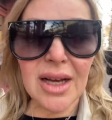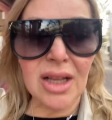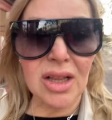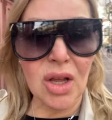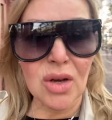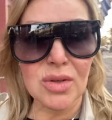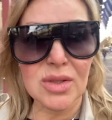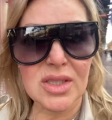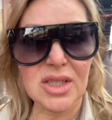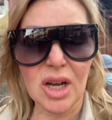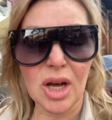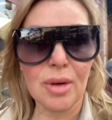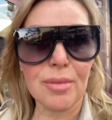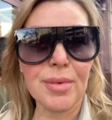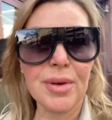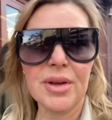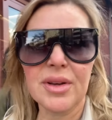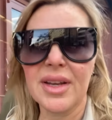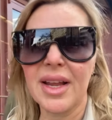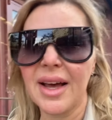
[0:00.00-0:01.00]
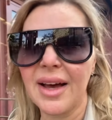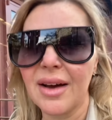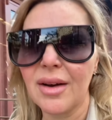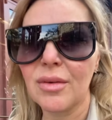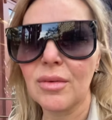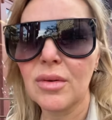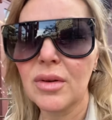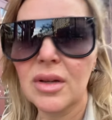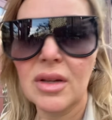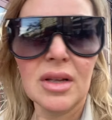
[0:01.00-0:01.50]
closed up
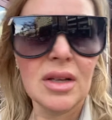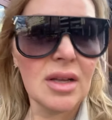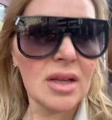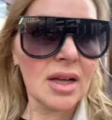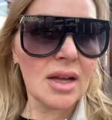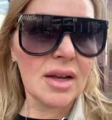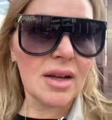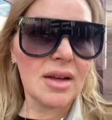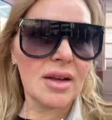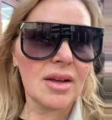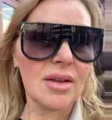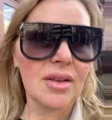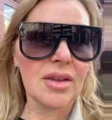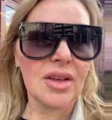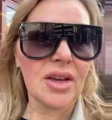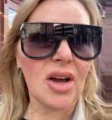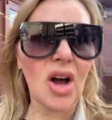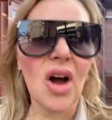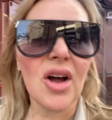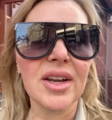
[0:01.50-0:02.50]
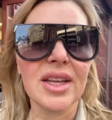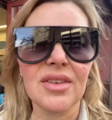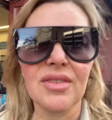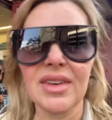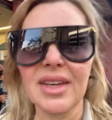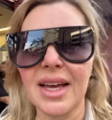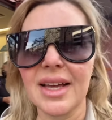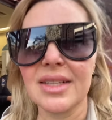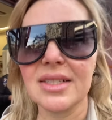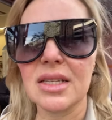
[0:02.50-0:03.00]
now. Uh, you can't
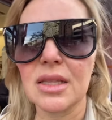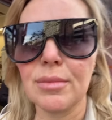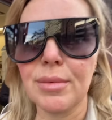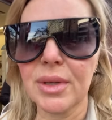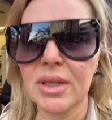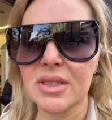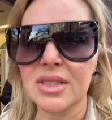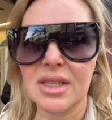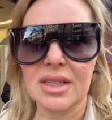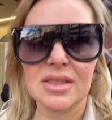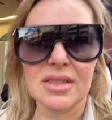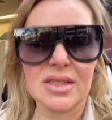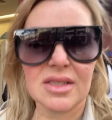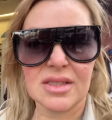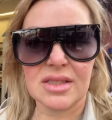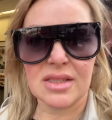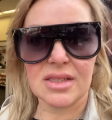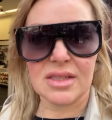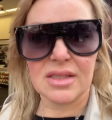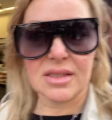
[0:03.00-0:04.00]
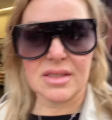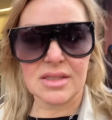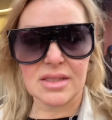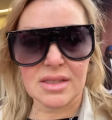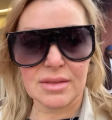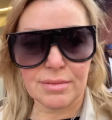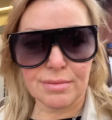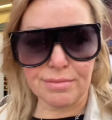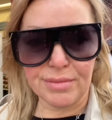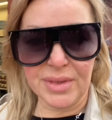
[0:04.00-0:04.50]
even get into the buildings because
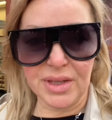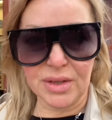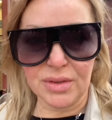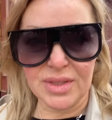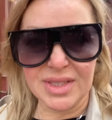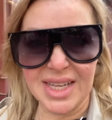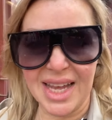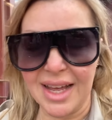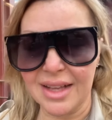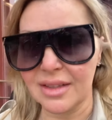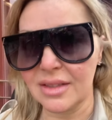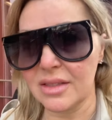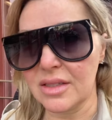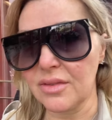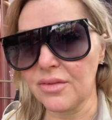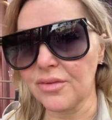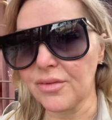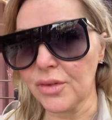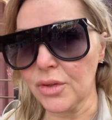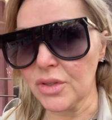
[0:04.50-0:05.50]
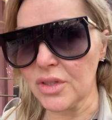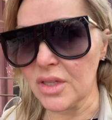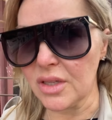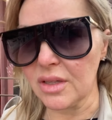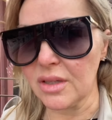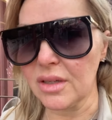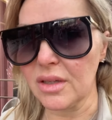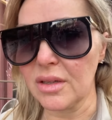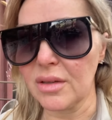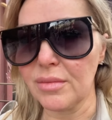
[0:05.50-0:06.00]
there's, you know, tents in front
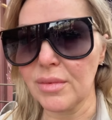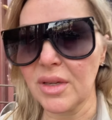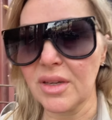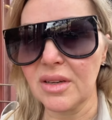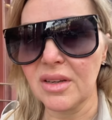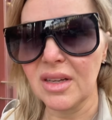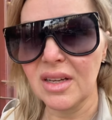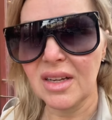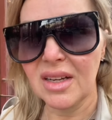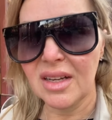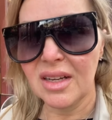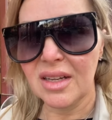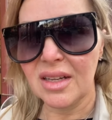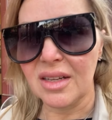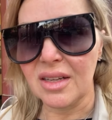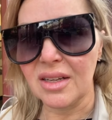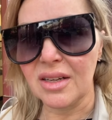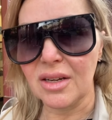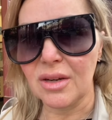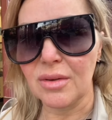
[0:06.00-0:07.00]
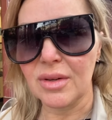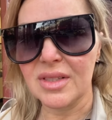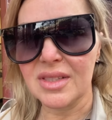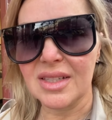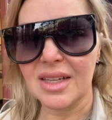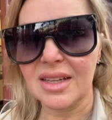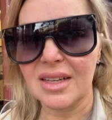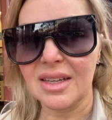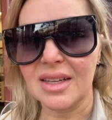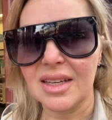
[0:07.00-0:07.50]
of them. And, you know,
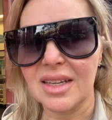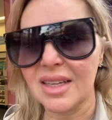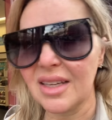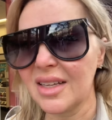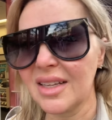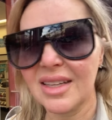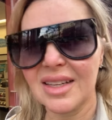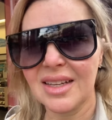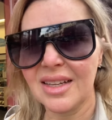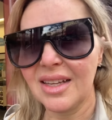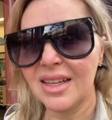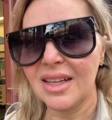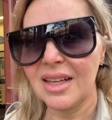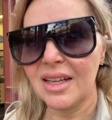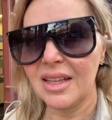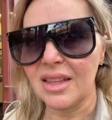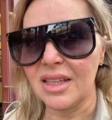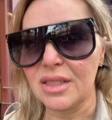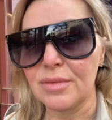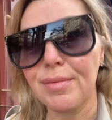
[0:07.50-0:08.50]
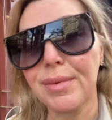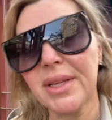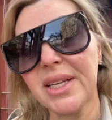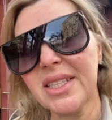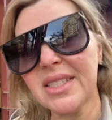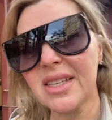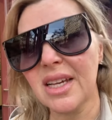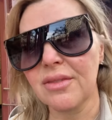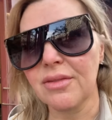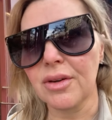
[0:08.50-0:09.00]
it's like, there's
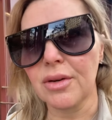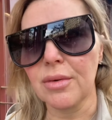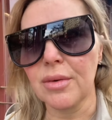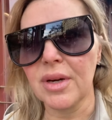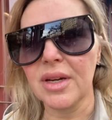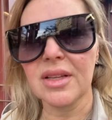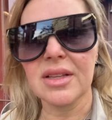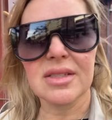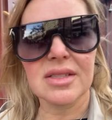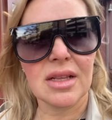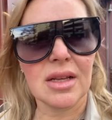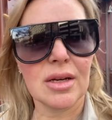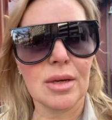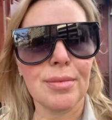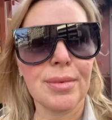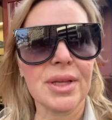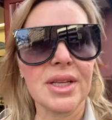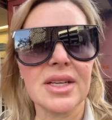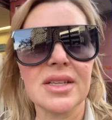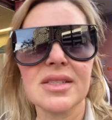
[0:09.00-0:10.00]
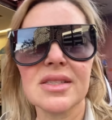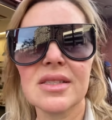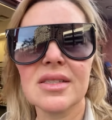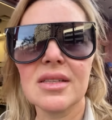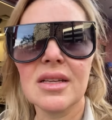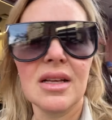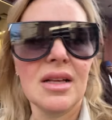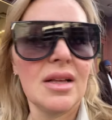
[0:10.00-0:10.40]
police everywhere. There's a lot of police.